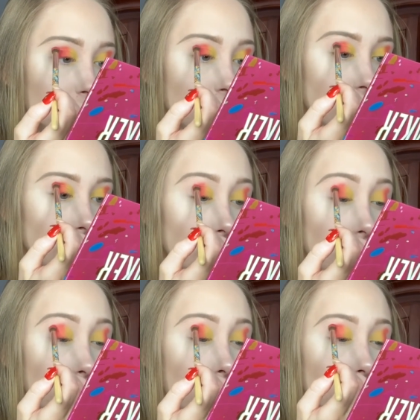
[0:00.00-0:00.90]
Gonna
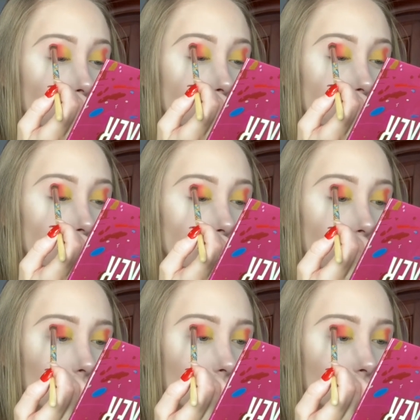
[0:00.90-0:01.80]
keep doing the
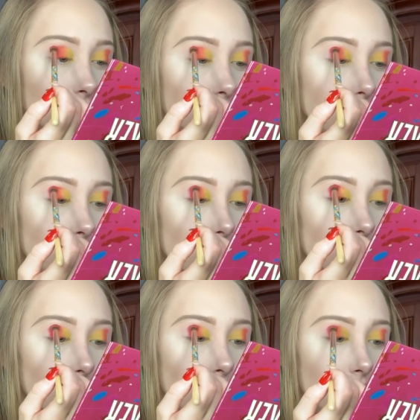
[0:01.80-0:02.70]
same motions with
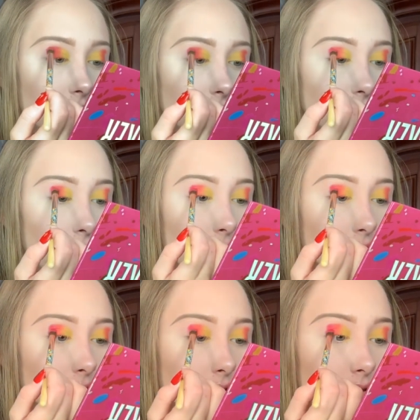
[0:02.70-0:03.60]
all of these
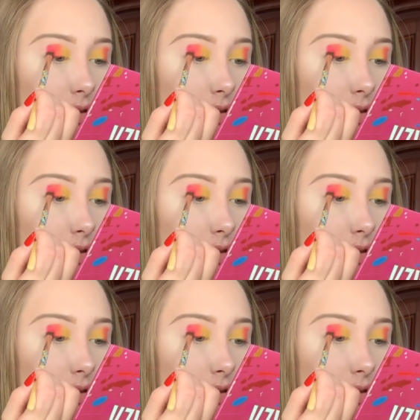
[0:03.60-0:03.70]
colors.